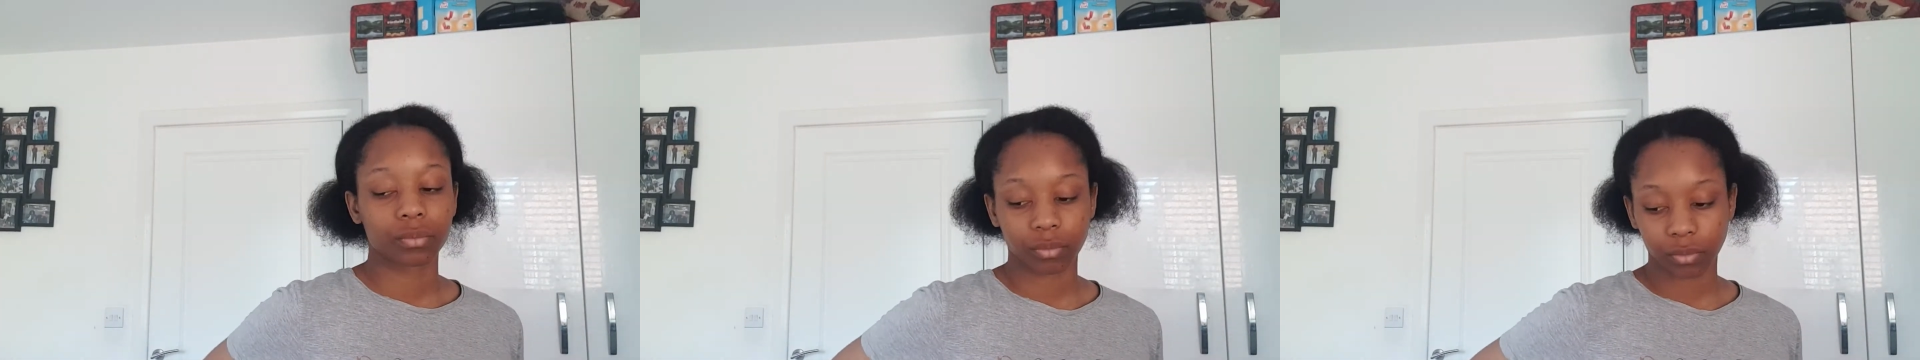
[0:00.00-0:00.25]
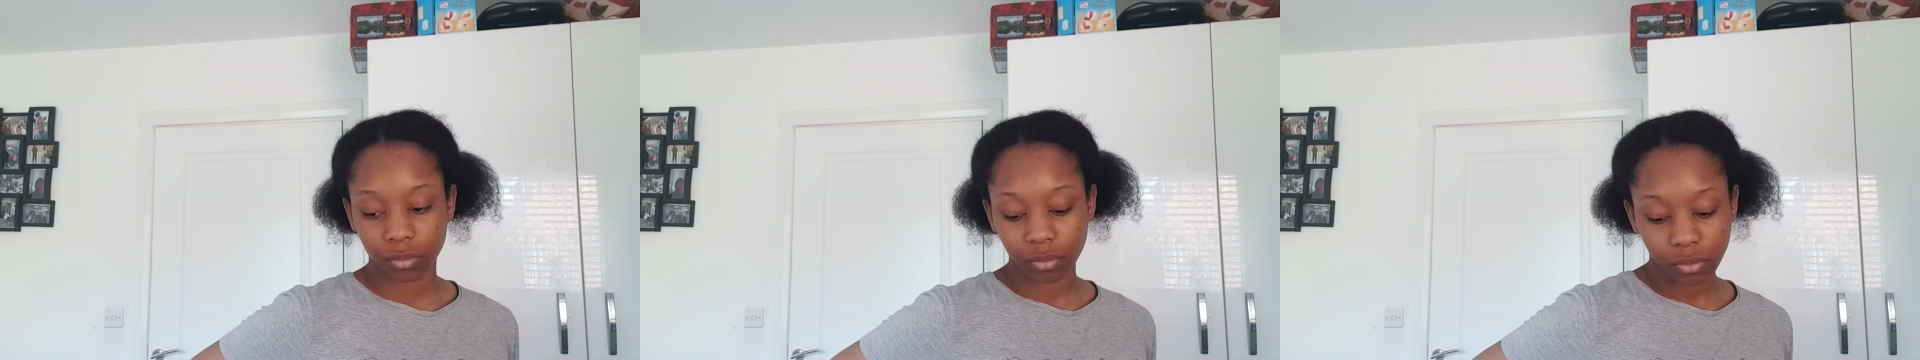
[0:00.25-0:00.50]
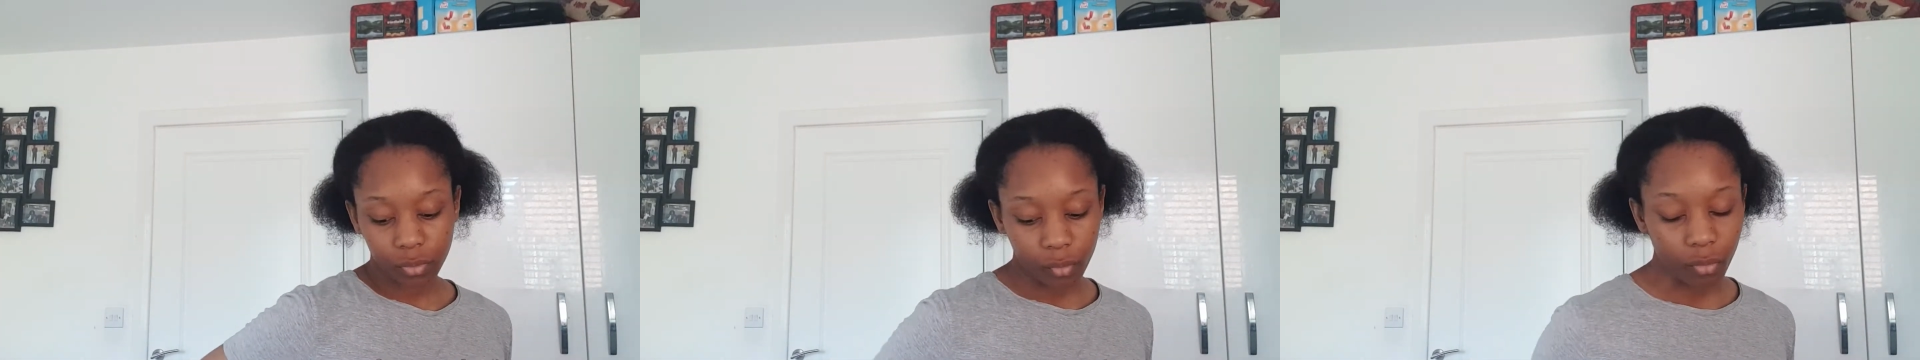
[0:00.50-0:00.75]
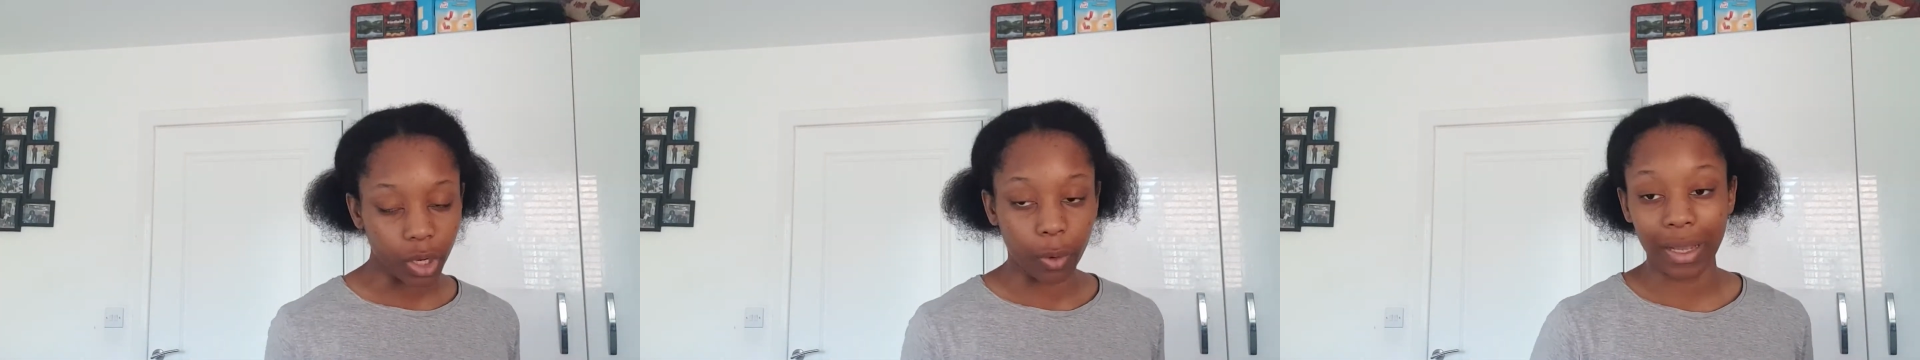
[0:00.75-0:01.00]
I
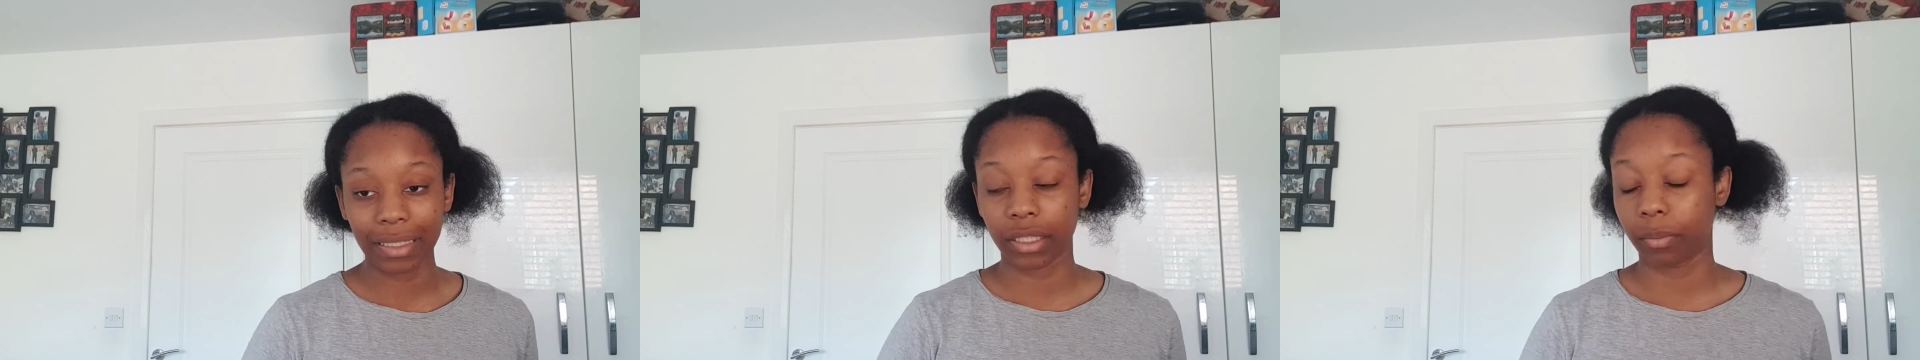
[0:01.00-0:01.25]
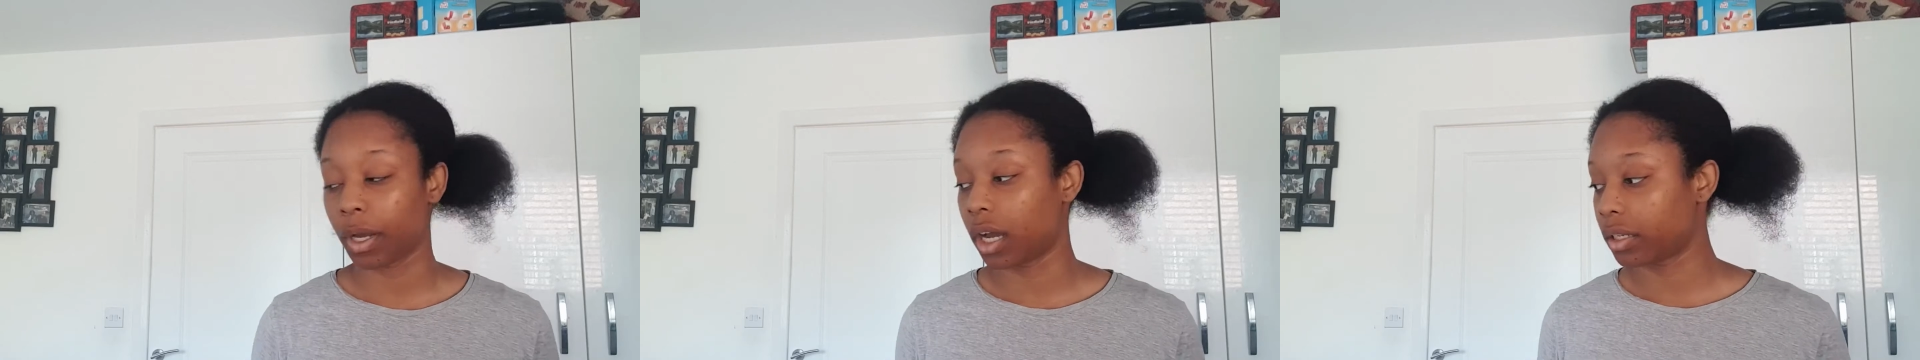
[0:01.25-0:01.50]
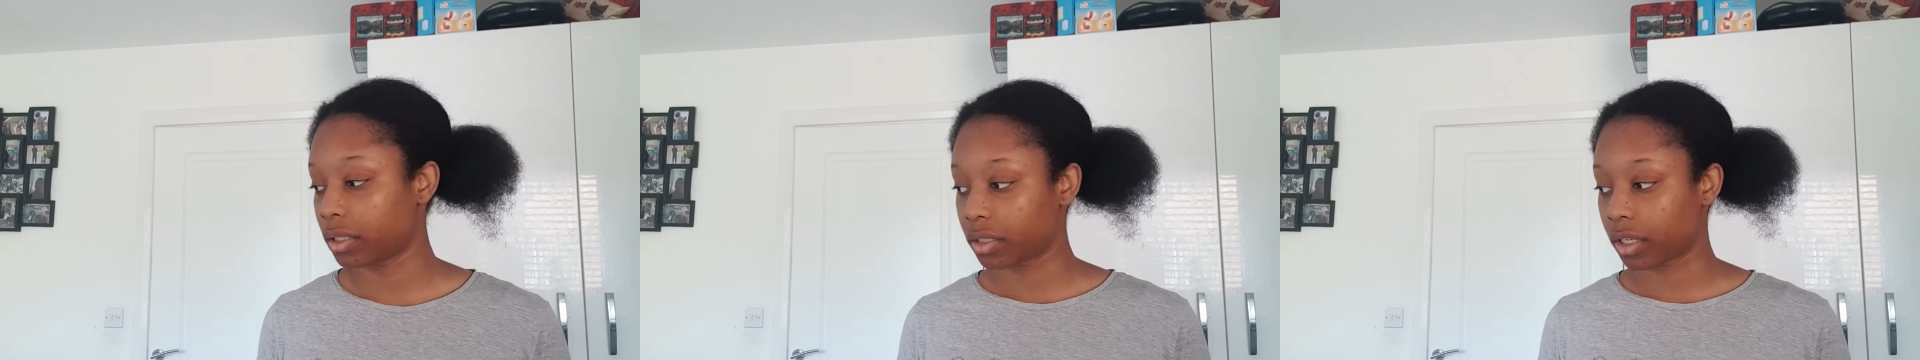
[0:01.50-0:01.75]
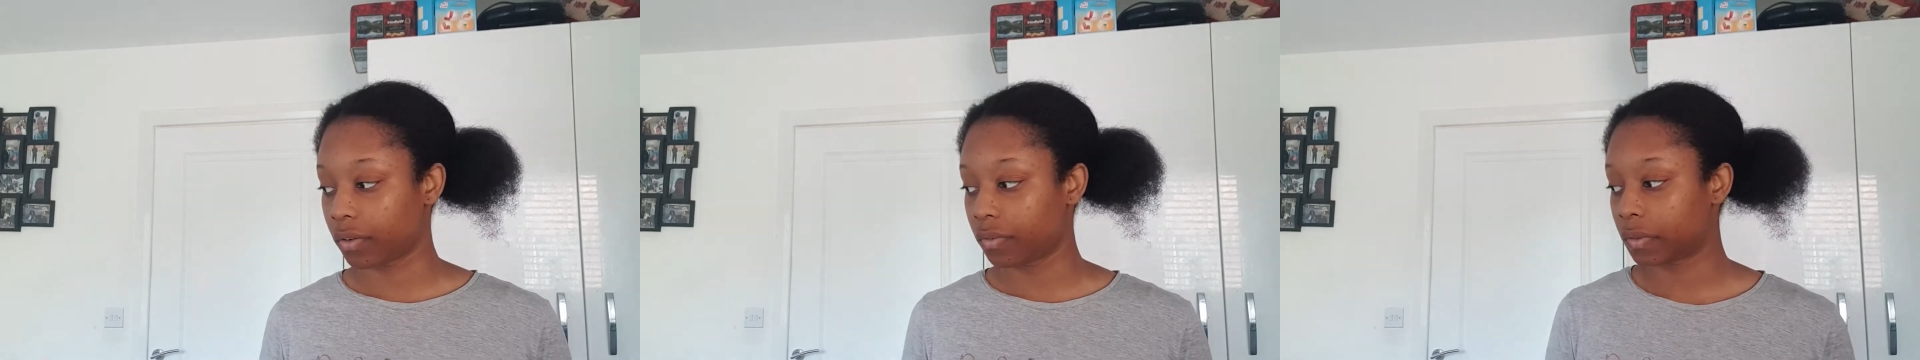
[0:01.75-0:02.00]
went to the park and
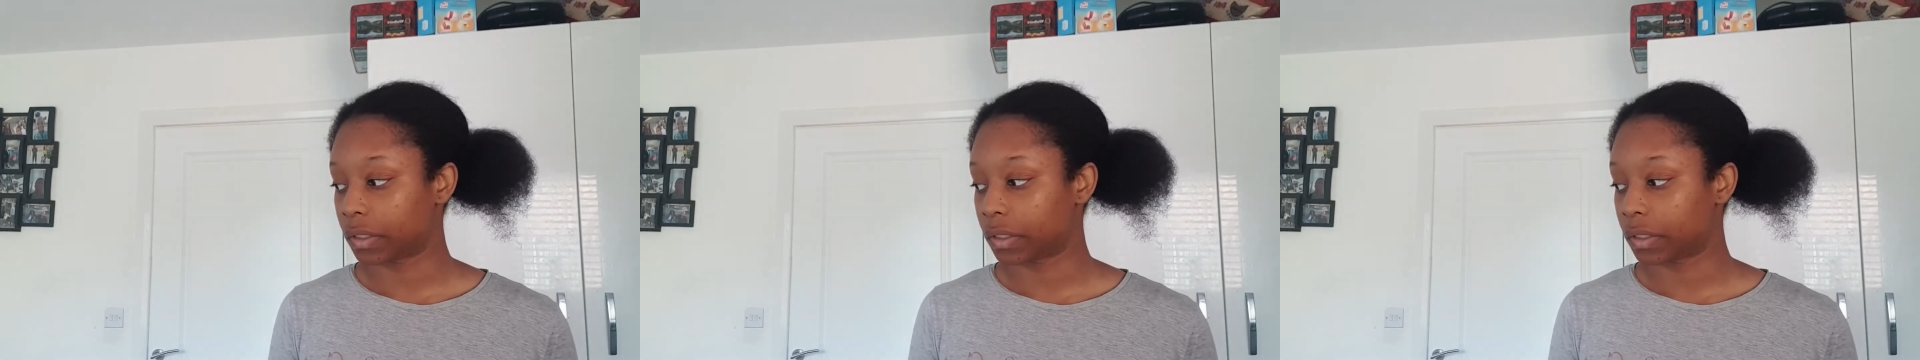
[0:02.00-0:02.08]
stuff.